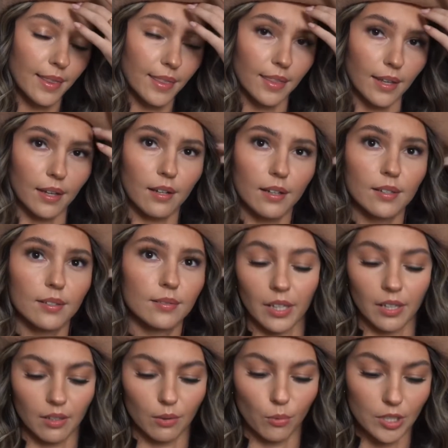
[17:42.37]
thick,
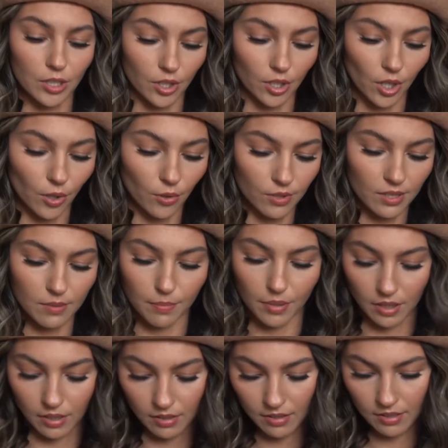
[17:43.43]
like, winter coats,
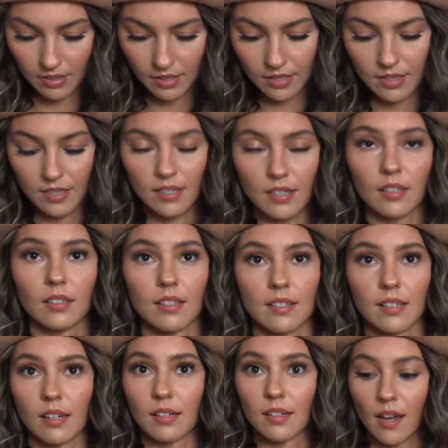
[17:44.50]
but still, it's,
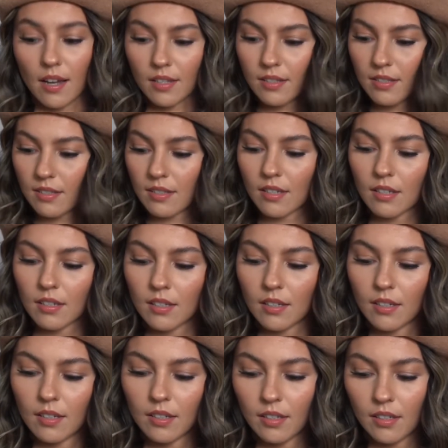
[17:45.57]
like, a nice,
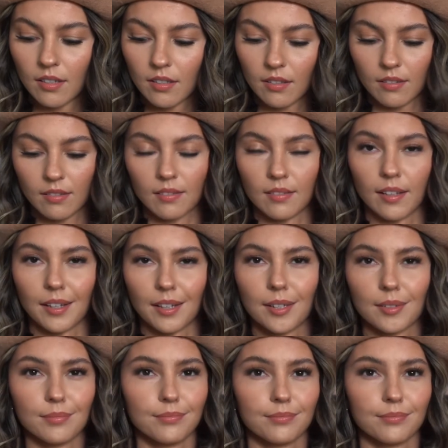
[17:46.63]
like,